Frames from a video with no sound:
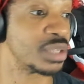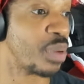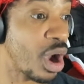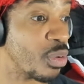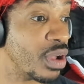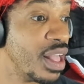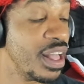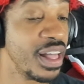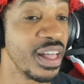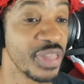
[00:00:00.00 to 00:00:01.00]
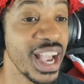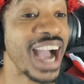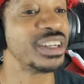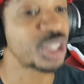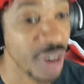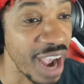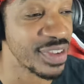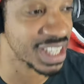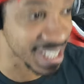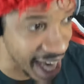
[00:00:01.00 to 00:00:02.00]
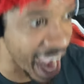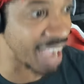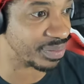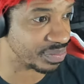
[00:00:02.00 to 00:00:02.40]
Bro, they got Travis Scott